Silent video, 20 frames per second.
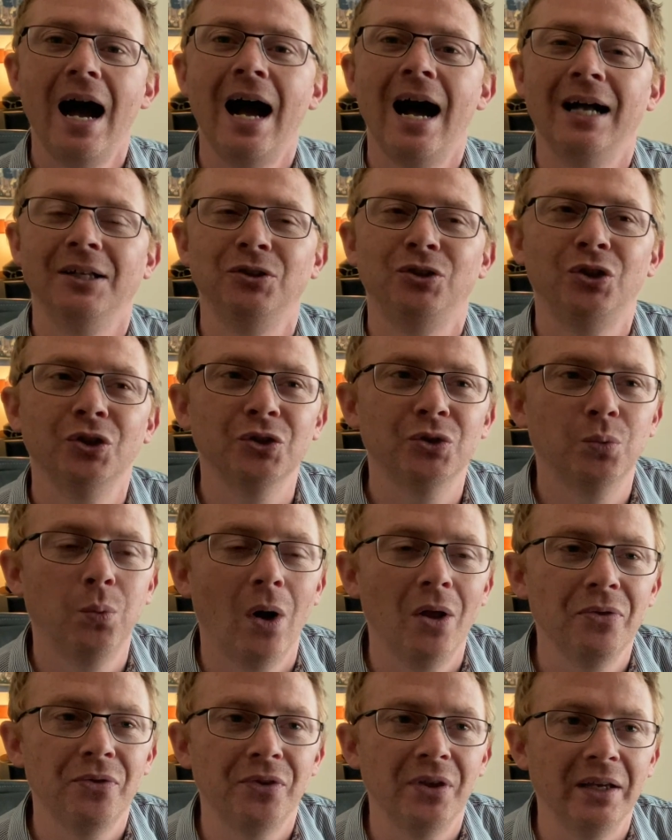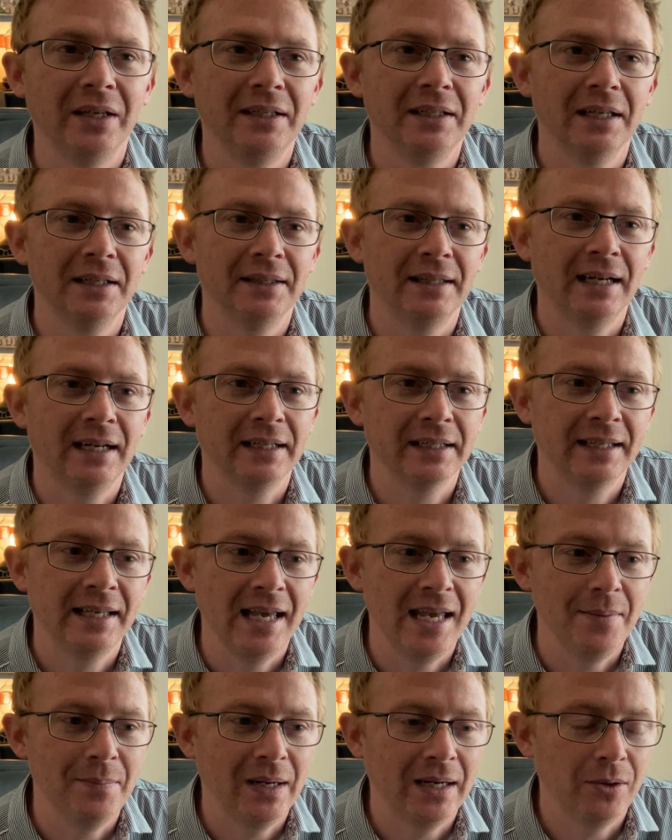And just one thing that
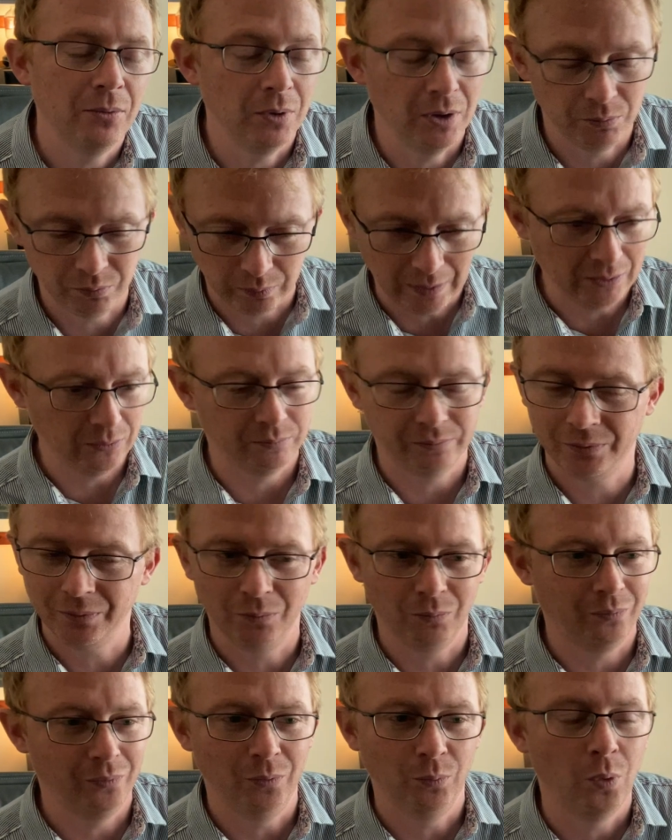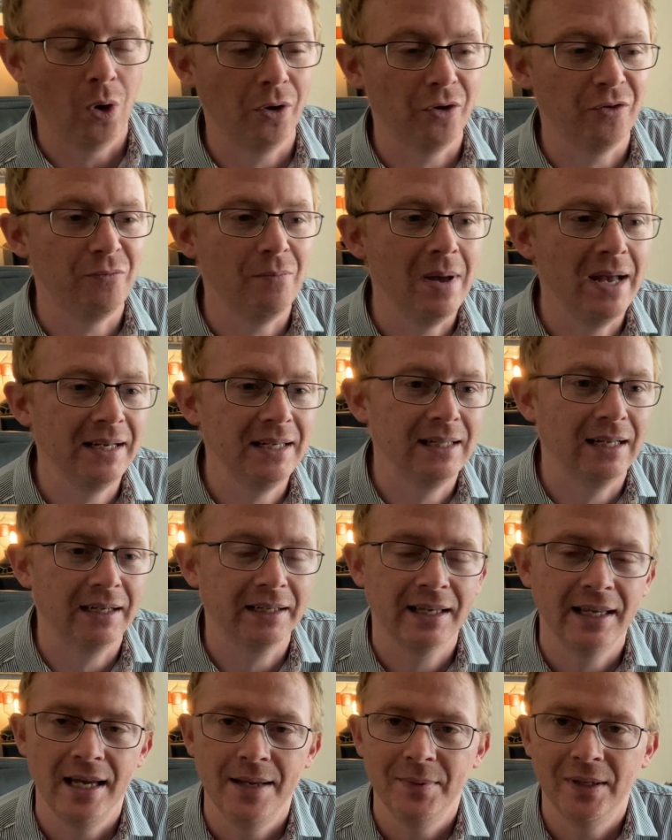came out, well, one of many
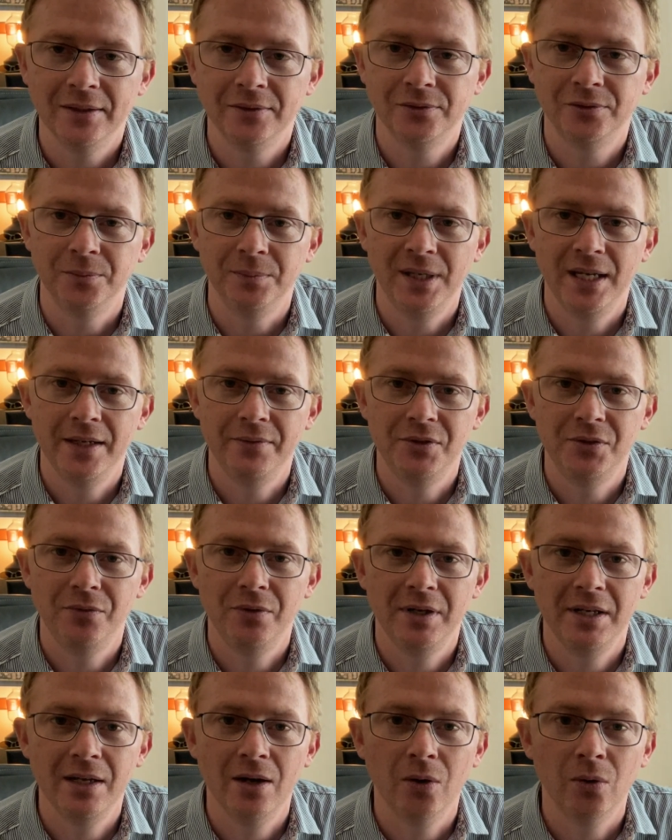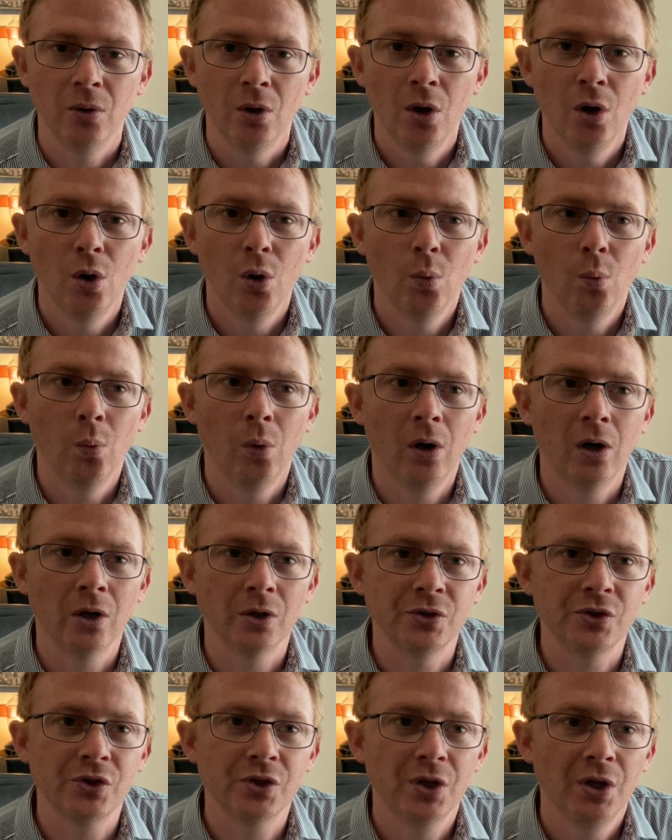that came out from David's video,
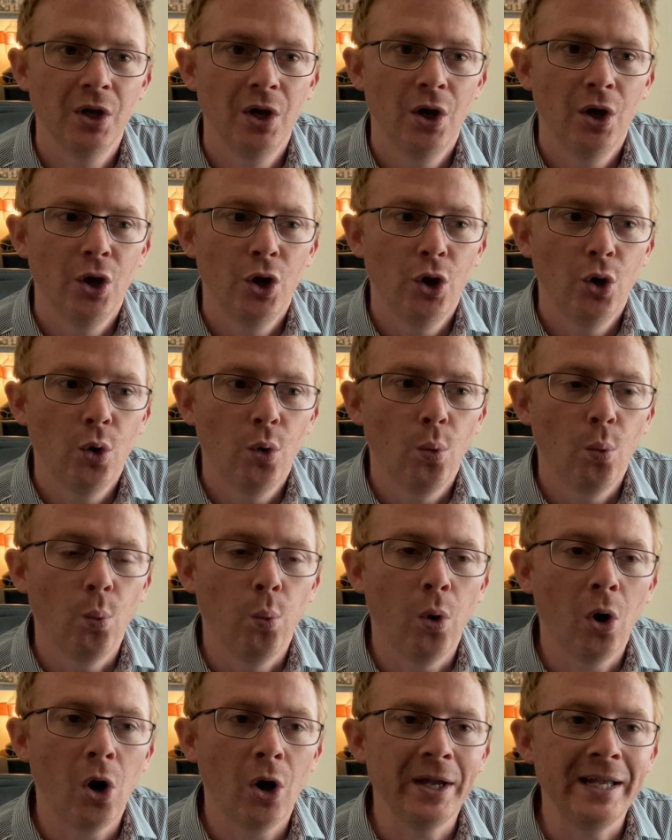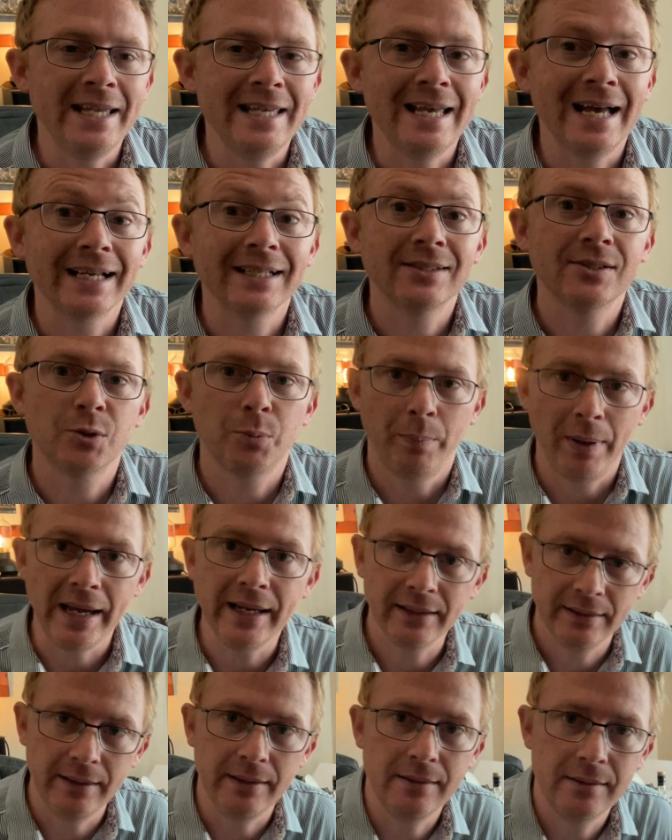was what he
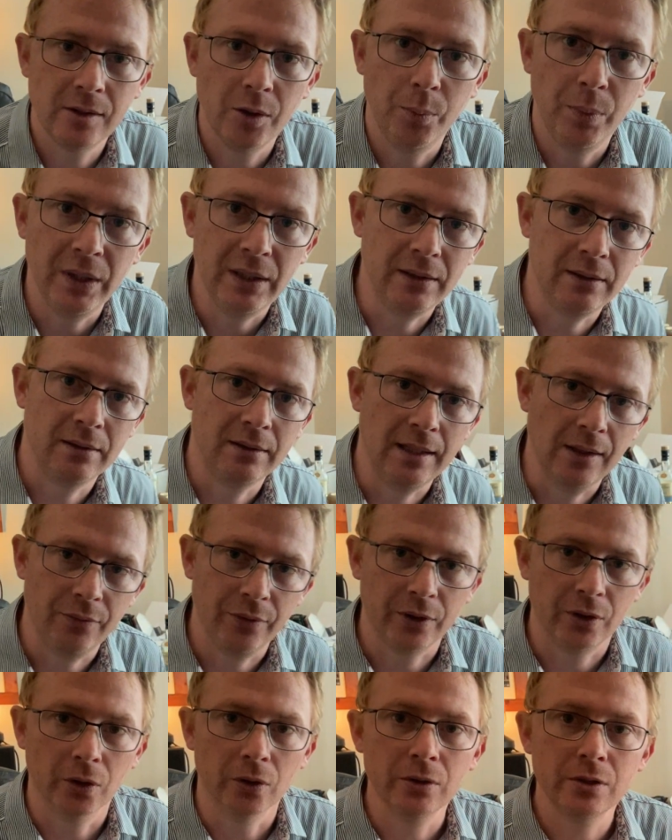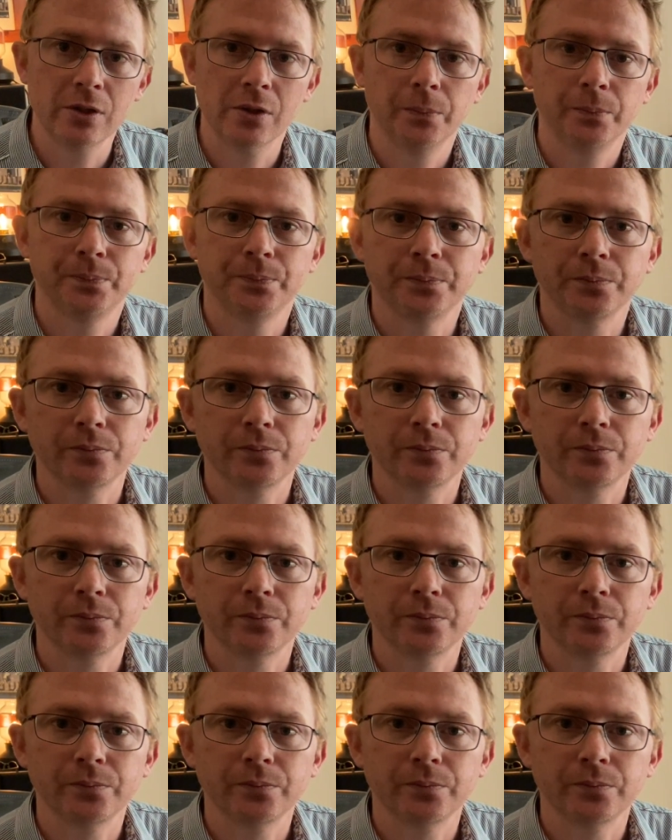expected to be difficult,